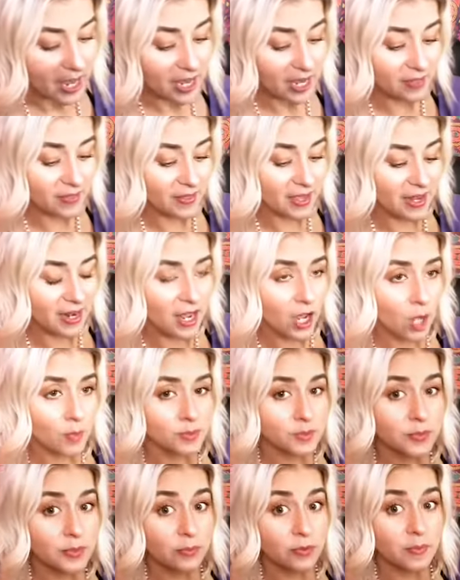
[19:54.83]
And that
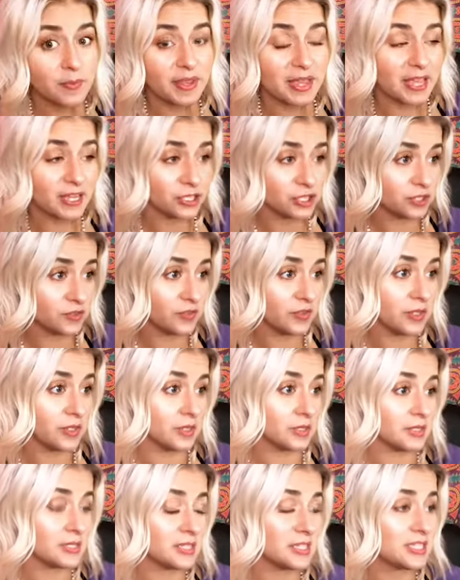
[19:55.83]
helps me with my anxious
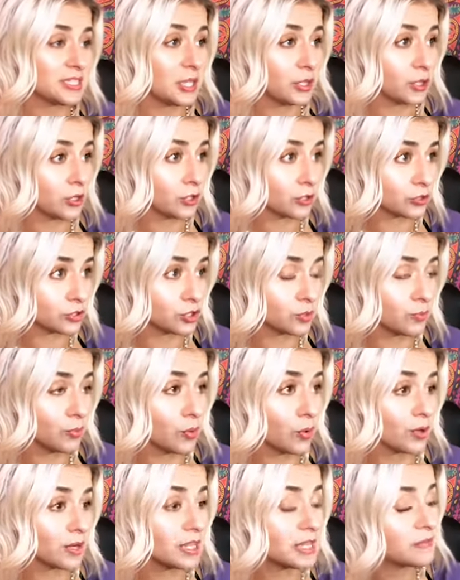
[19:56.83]
feelings, cellular
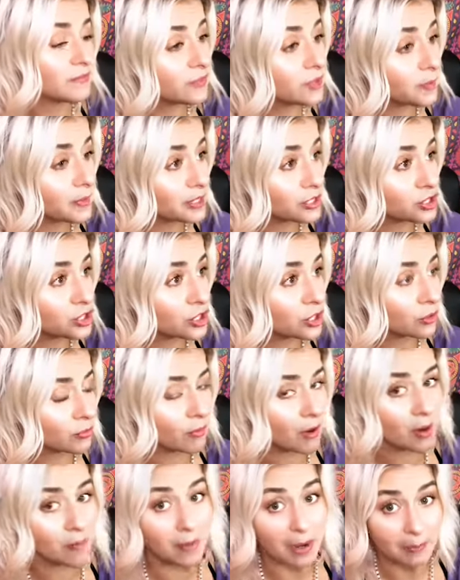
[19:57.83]
support, inflammation
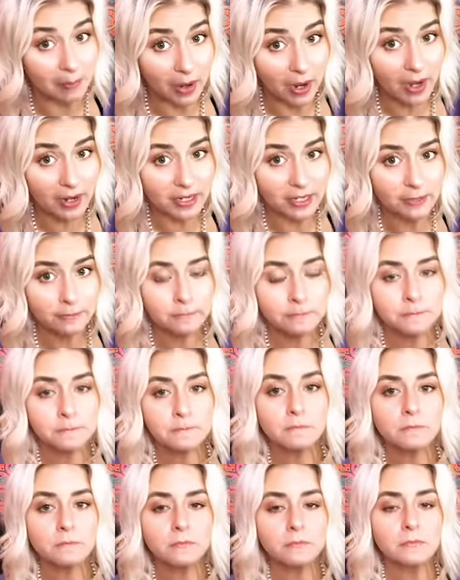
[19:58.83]
throughout my body,
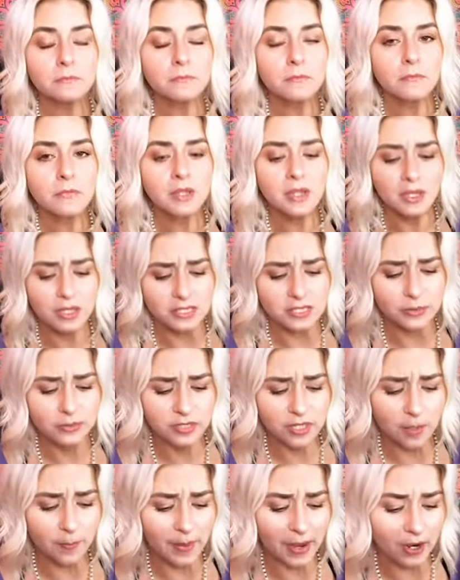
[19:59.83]
because I was
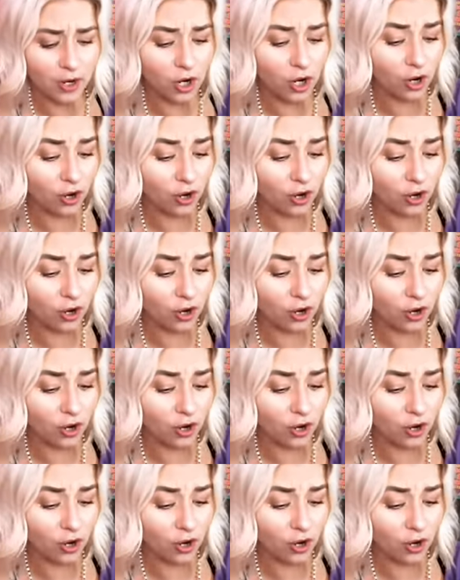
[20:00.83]
in a bad